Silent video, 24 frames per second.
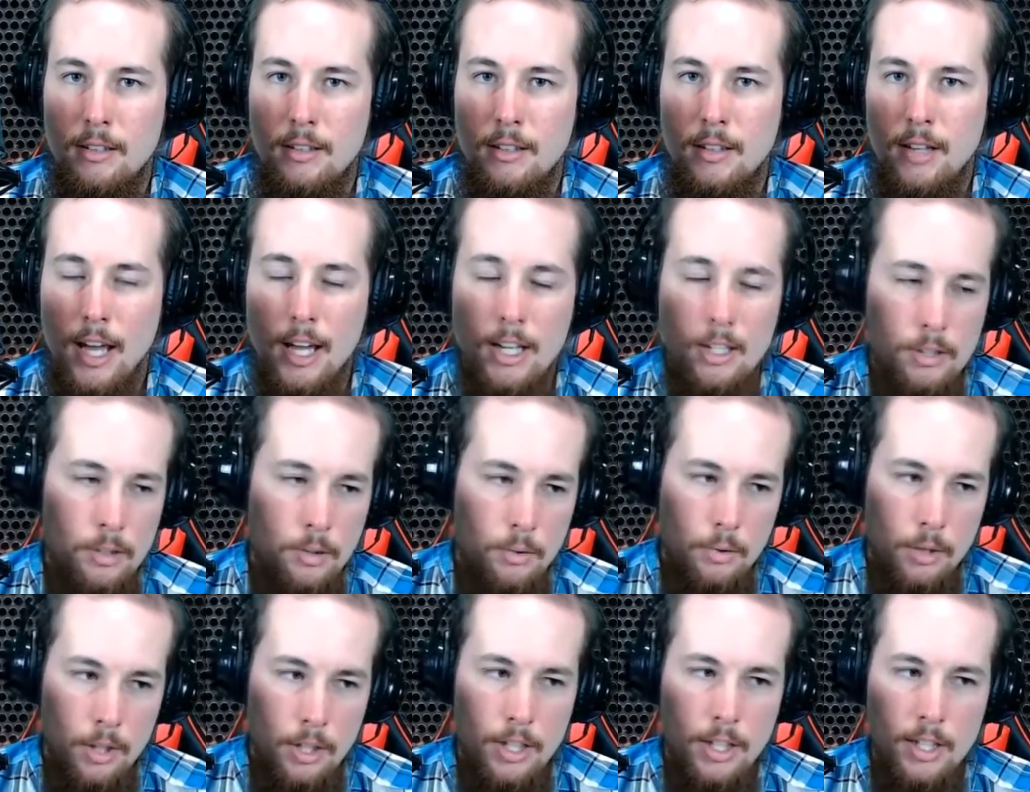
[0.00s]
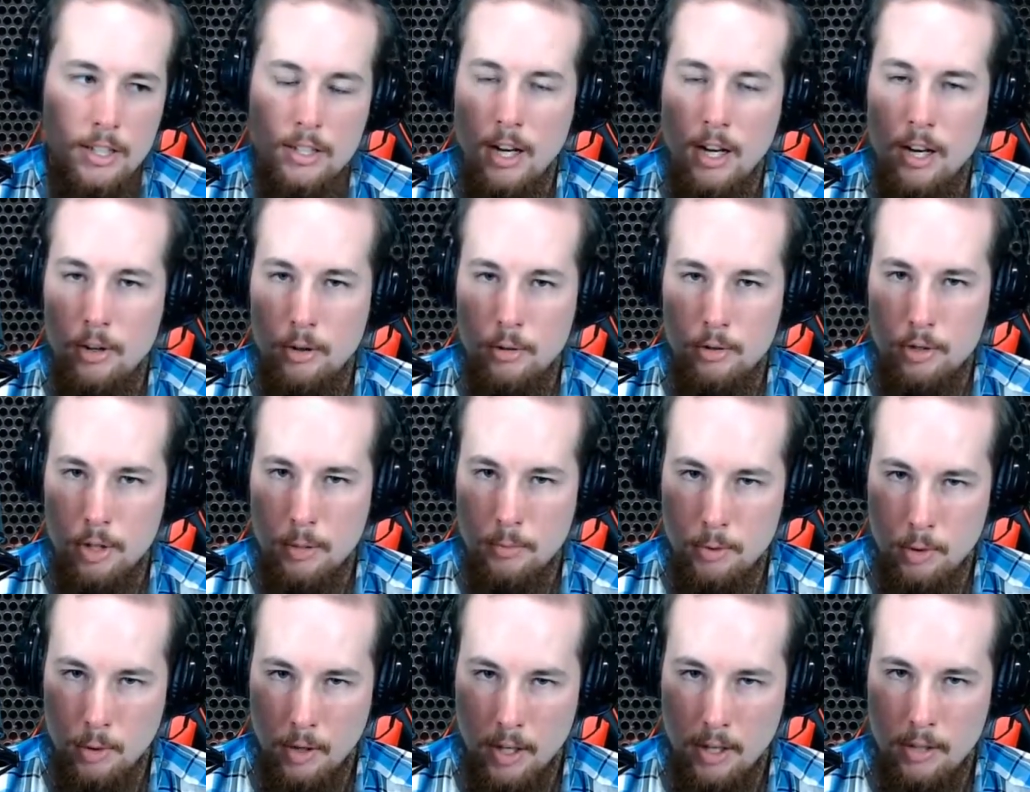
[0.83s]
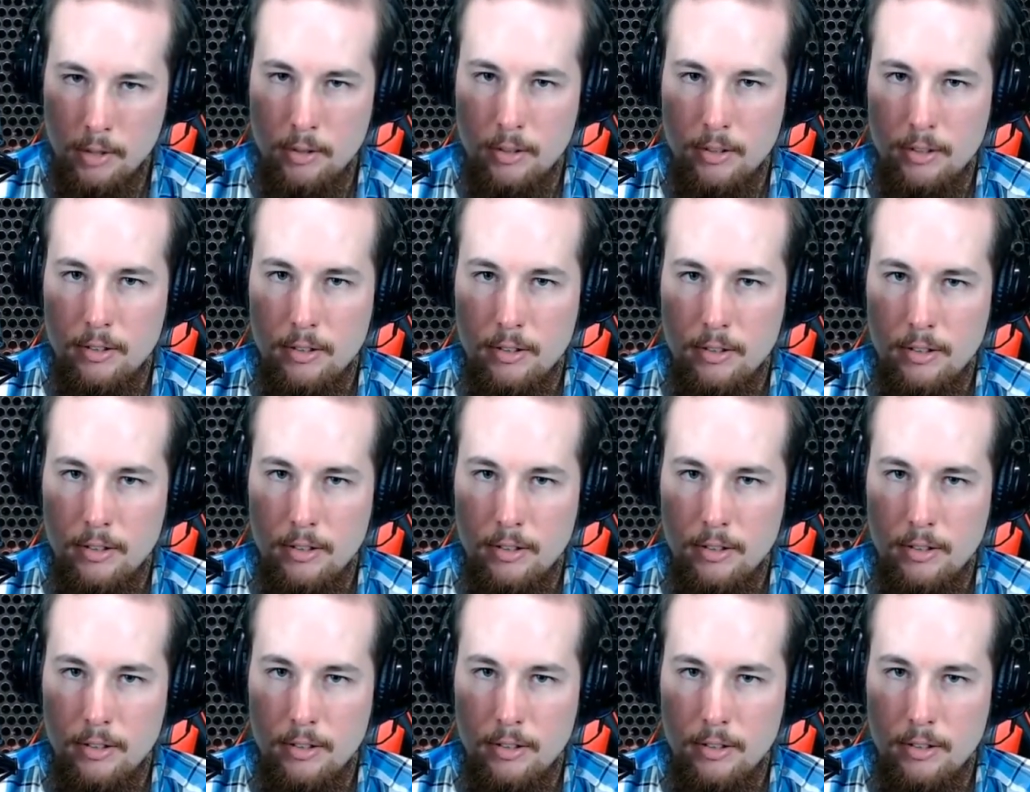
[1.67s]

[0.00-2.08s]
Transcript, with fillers: And you look at Donald Trump's record